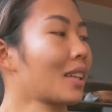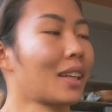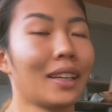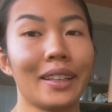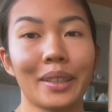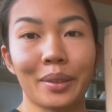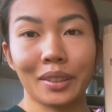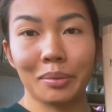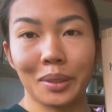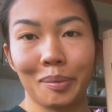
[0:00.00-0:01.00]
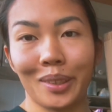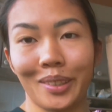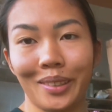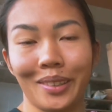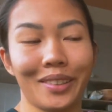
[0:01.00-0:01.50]
clear Christmas
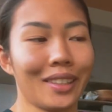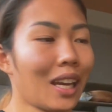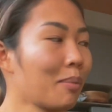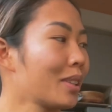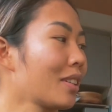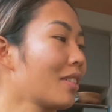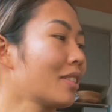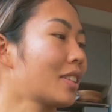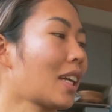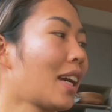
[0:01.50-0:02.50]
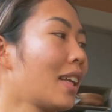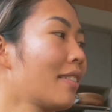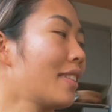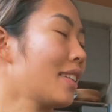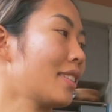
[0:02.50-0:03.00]
ball on Amazon
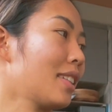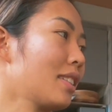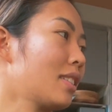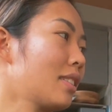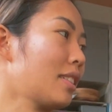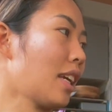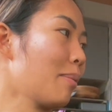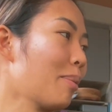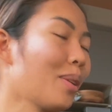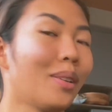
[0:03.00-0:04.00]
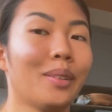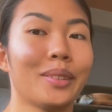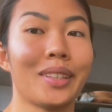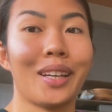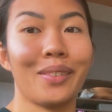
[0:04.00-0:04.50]
and this is 10
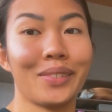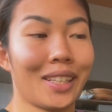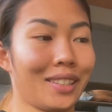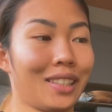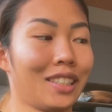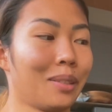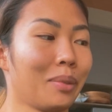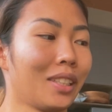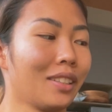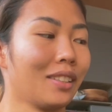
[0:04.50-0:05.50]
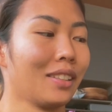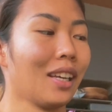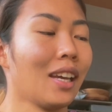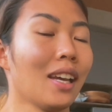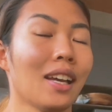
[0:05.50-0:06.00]
balls of 10 centimeters
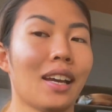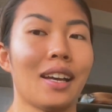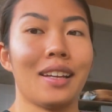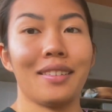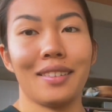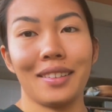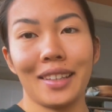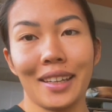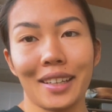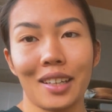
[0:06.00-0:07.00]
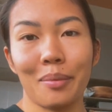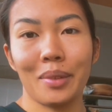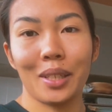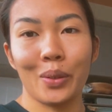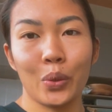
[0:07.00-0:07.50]
and they come
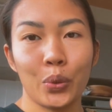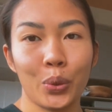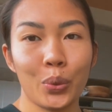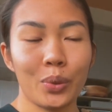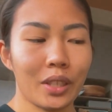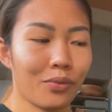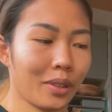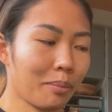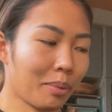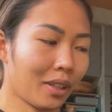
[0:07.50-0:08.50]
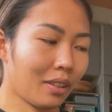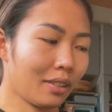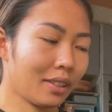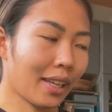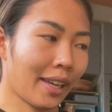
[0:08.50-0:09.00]
in 2 different
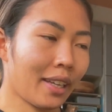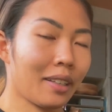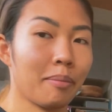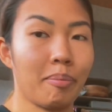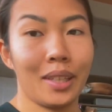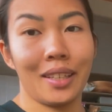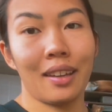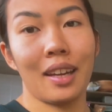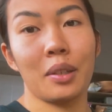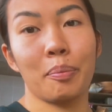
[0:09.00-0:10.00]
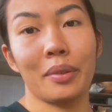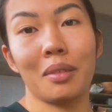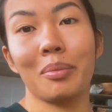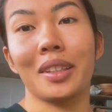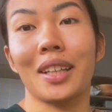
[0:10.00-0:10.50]
parts, A and B, and you put
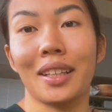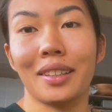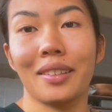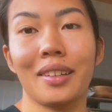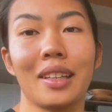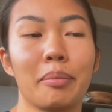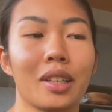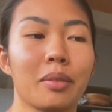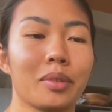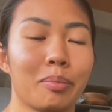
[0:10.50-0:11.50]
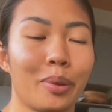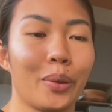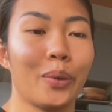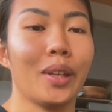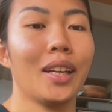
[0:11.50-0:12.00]
them together and it becomes a
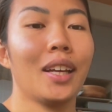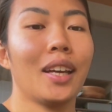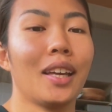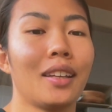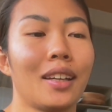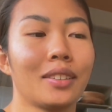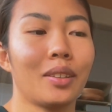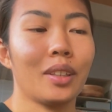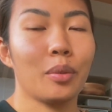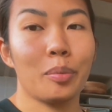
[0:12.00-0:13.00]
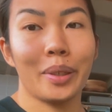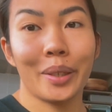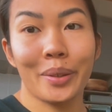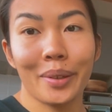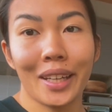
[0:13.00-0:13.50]
ball. And I thought it would be a
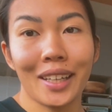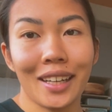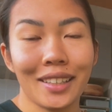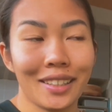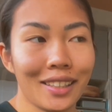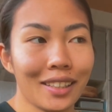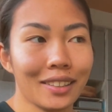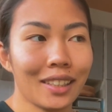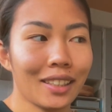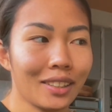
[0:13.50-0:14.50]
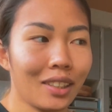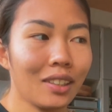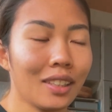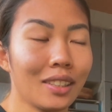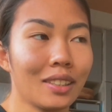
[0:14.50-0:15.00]
great idea because I
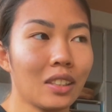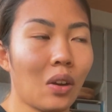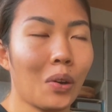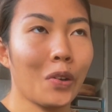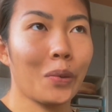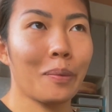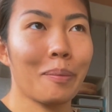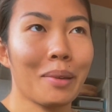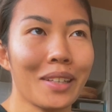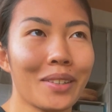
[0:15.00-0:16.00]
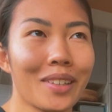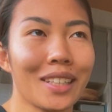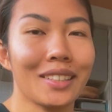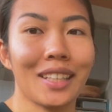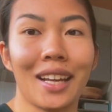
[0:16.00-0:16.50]
saw this on
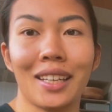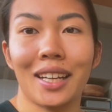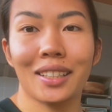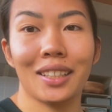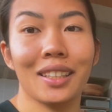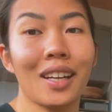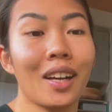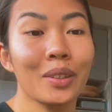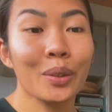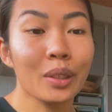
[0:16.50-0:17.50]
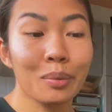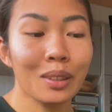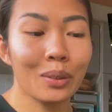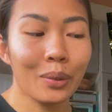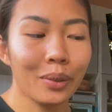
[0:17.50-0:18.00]
Pinterest and actually in other
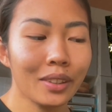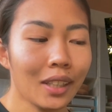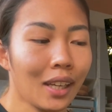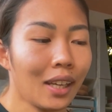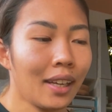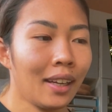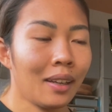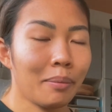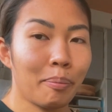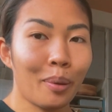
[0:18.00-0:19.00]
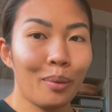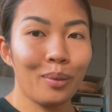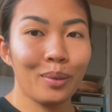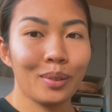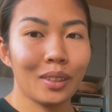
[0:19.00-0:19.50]
Christmas stores.
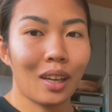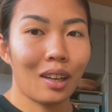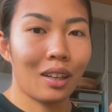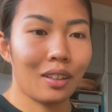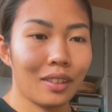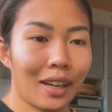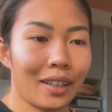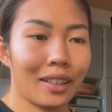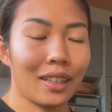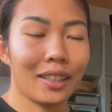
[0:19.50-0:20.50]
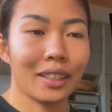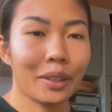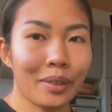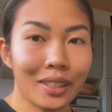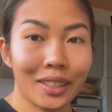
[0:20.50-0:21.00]
Balls that are like
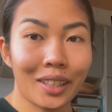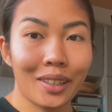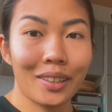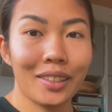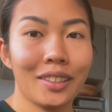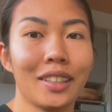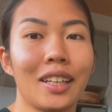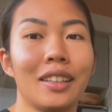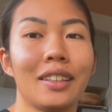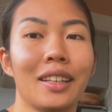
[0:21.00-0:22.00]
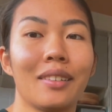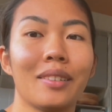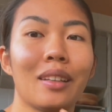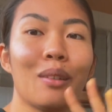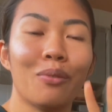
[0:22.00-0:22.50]
Grinch colored and then
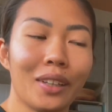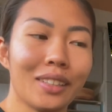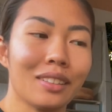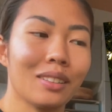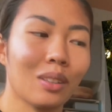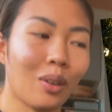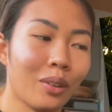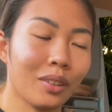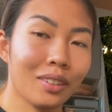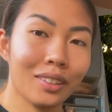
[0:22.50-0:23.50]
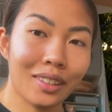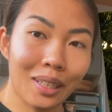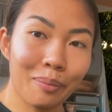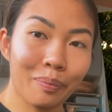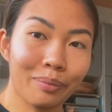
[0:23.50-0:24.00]
their faces on
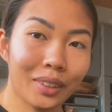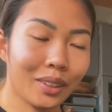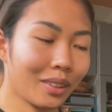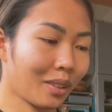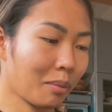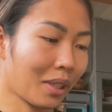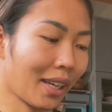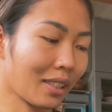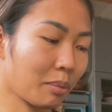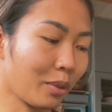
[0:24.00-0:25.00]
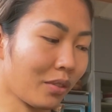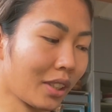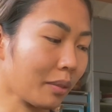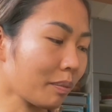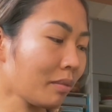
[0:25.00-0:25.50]
them. Sorry, my hand's moving.